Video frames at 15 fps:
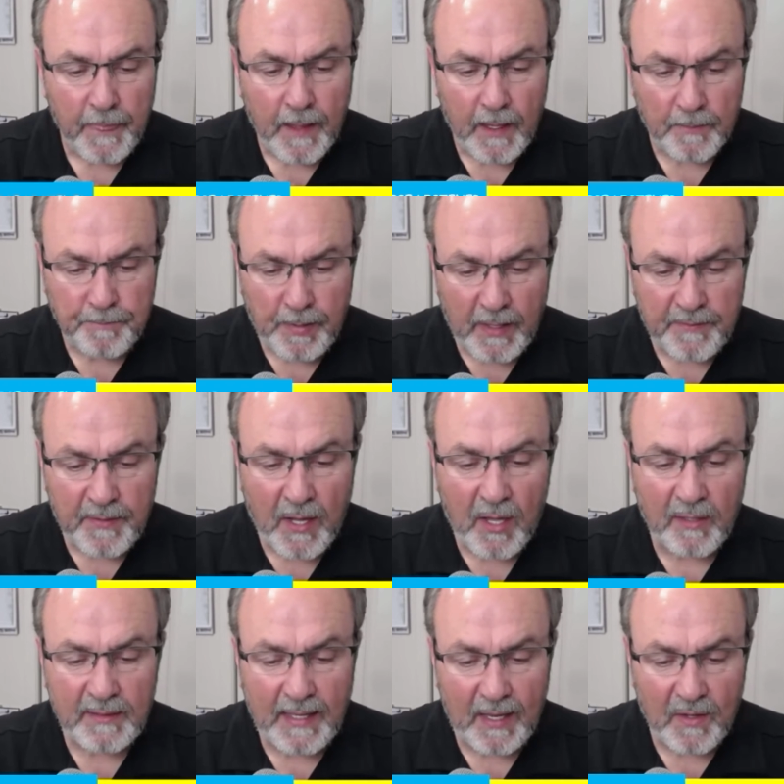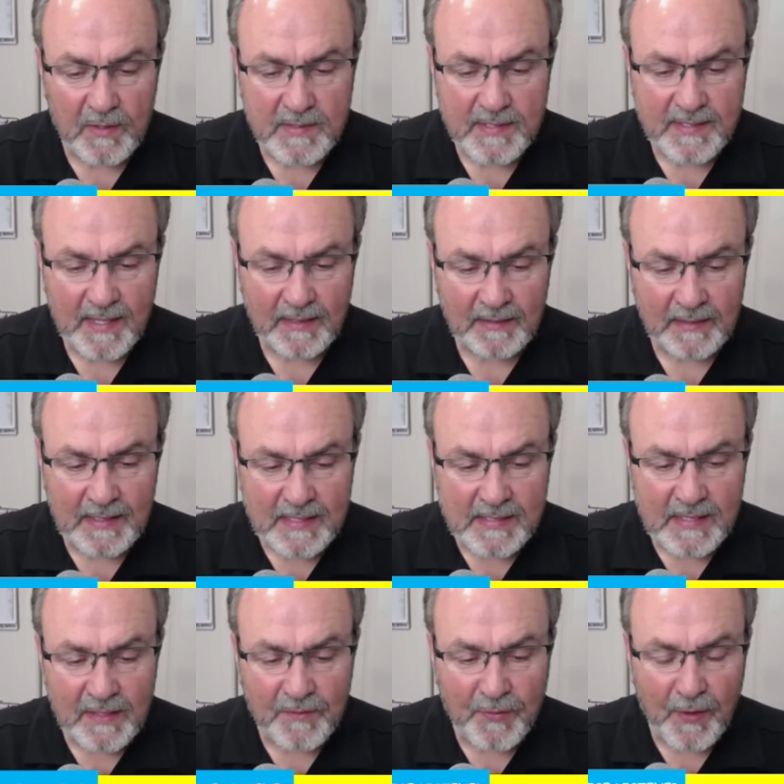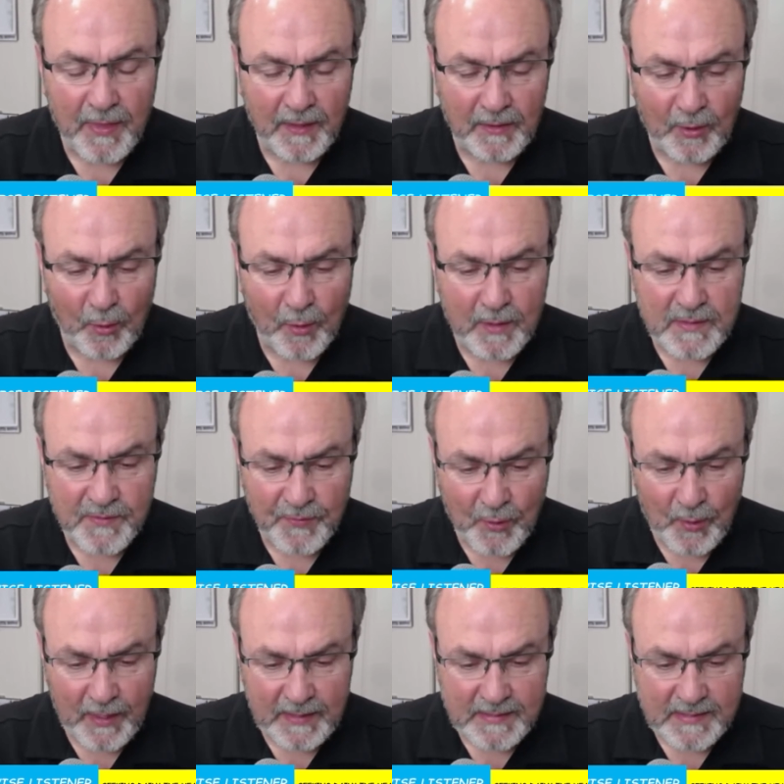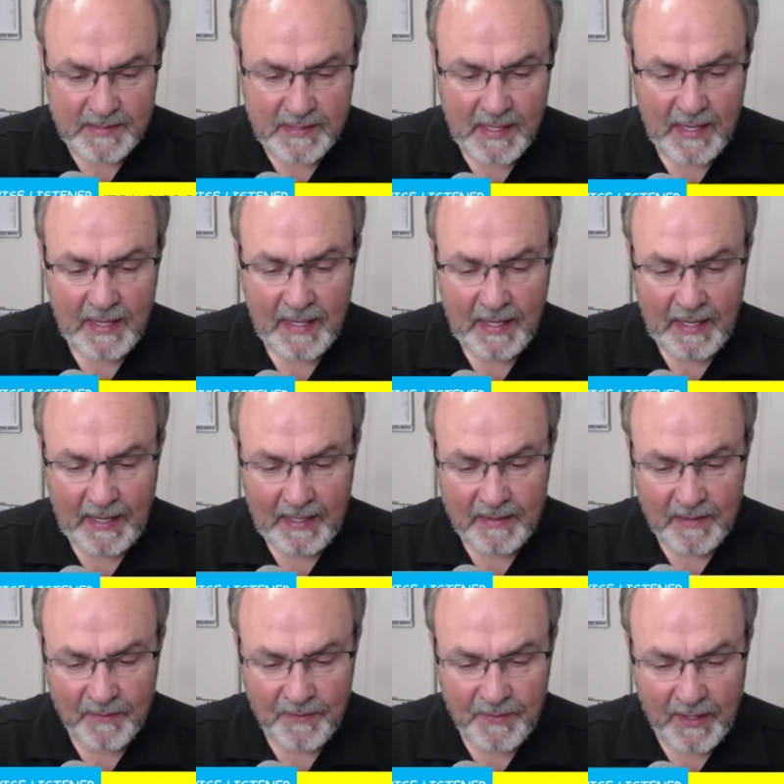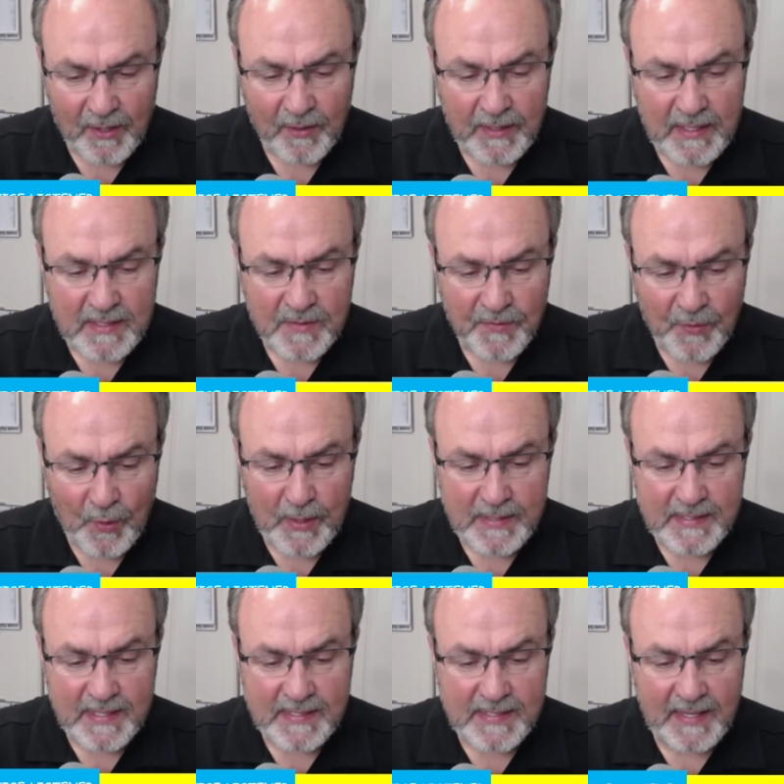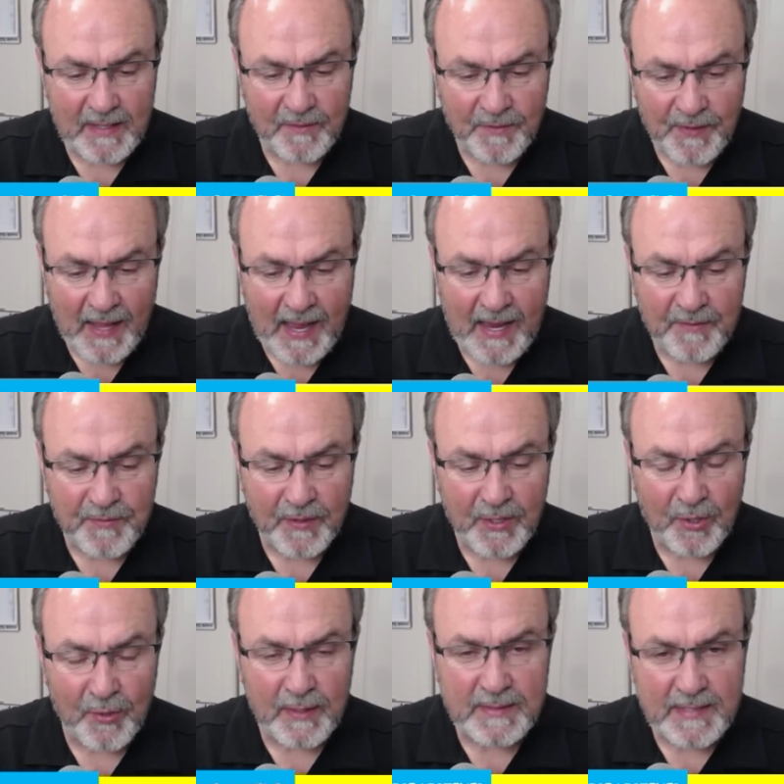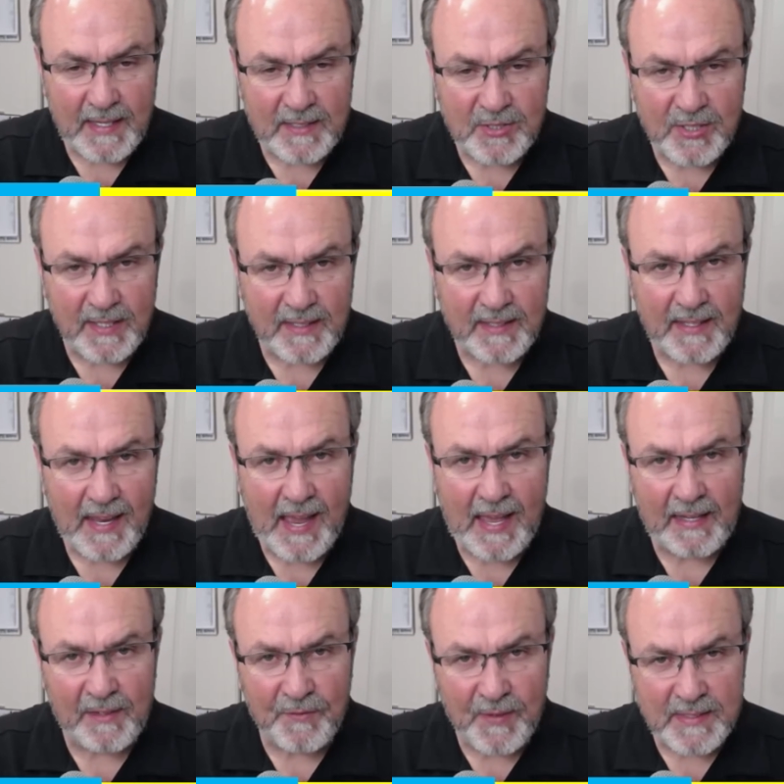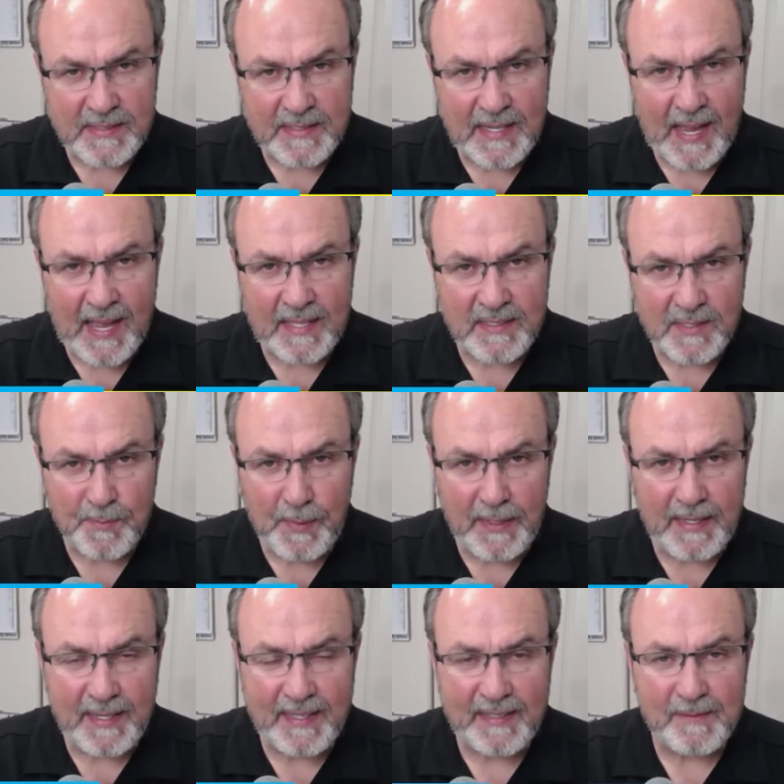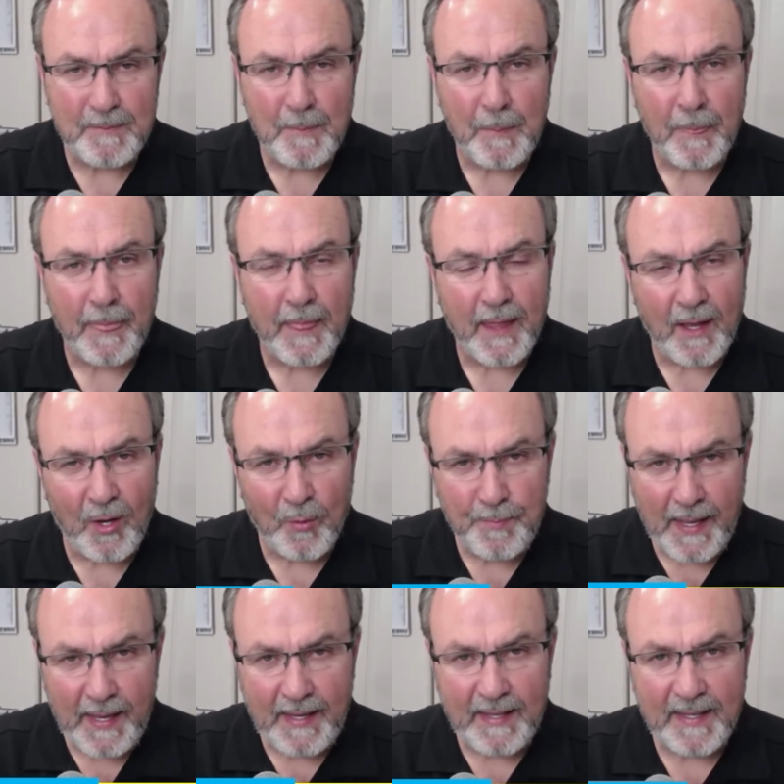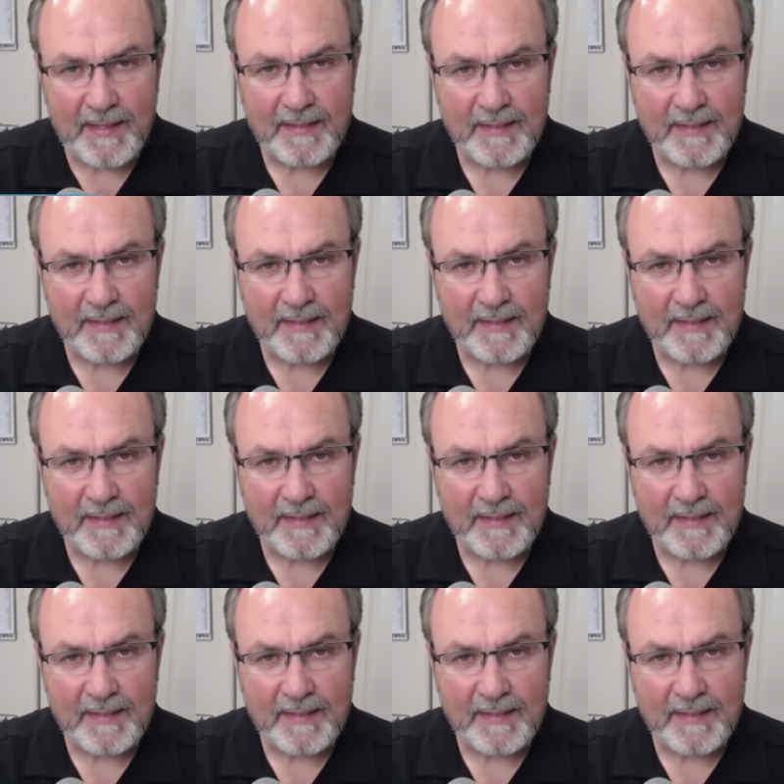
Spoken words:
Above all else, listen for the Lord's voice in the various voices that vie for your attention. And if it's God speaking, obey it.